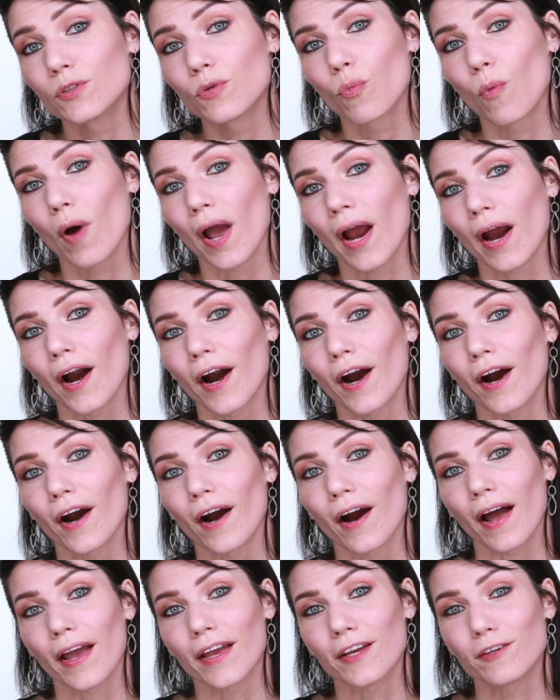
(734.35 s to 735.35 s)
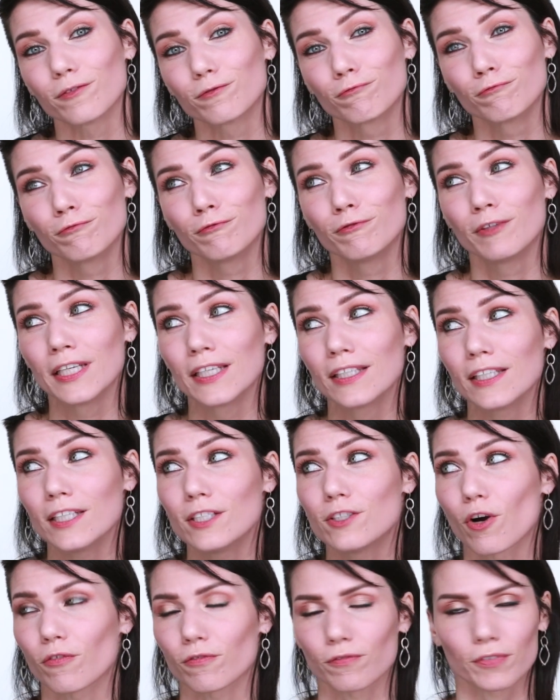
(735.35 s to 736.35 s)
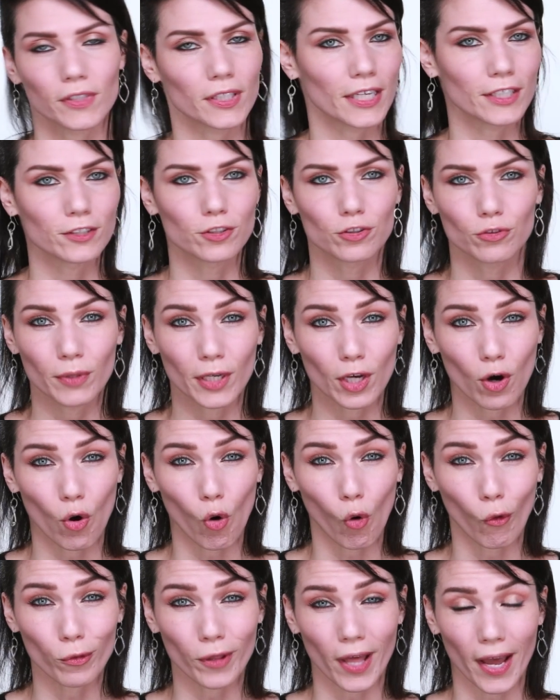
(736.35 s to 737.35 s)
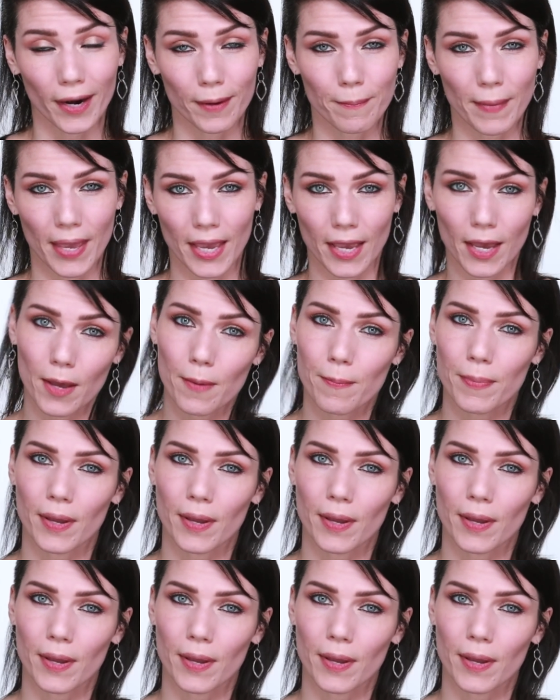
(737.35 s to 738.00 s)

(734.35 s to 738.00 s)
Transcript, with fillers: where I really don't feel like doing a whole lot of makeup,